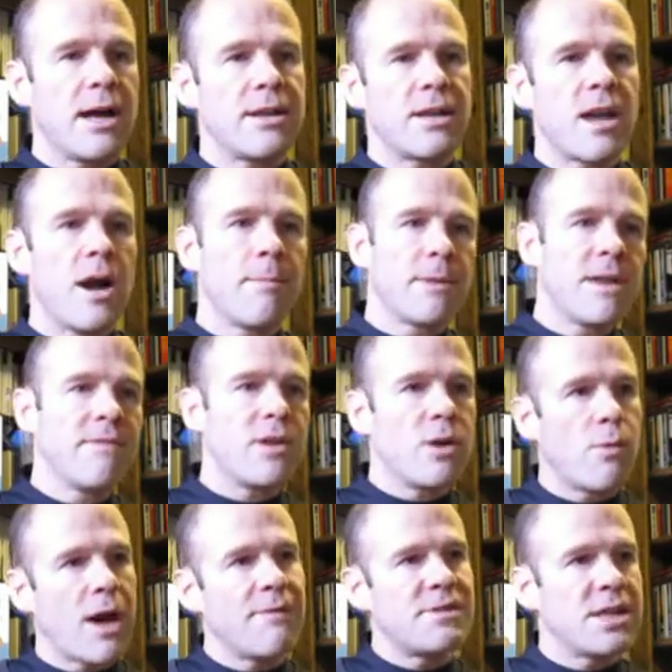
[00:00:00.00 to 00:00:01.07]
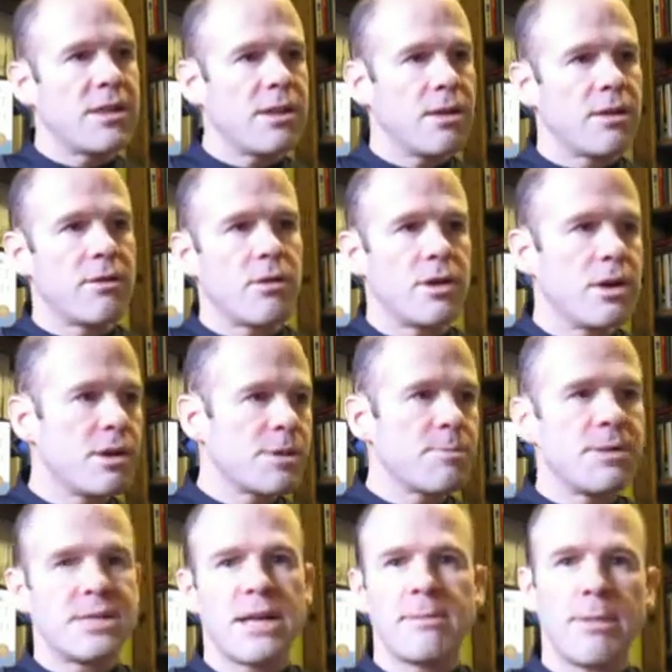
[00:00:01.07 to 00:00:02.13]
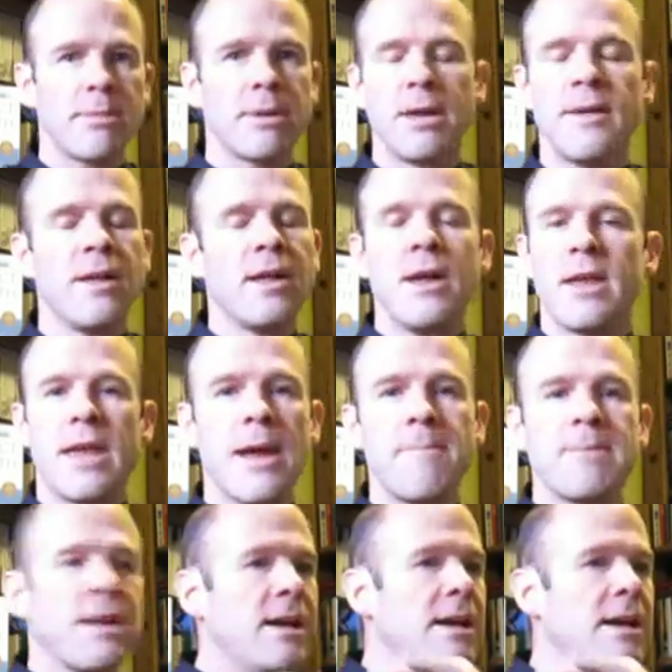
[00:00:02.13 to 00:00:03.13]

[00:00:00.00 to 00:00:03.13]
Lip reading: and you can't believe that your wife said the other or your husband said blah blah. Yeah?